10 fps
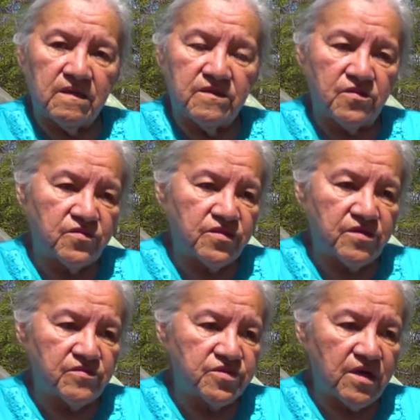
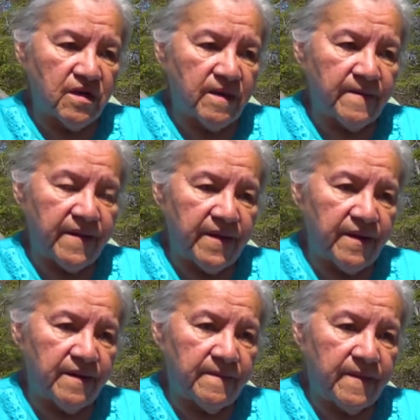There's
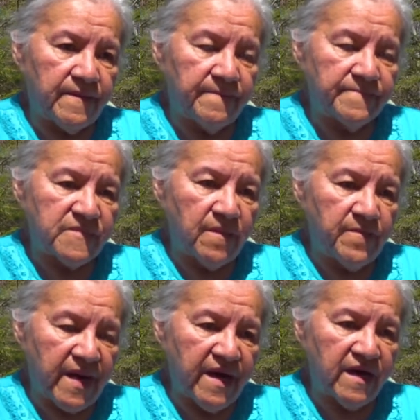a
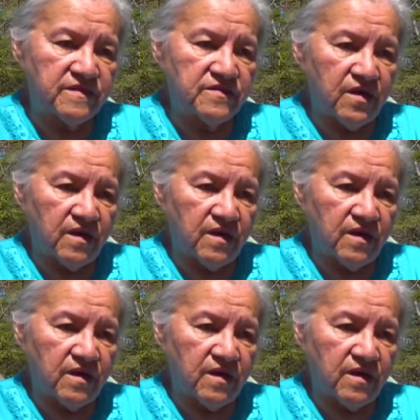bad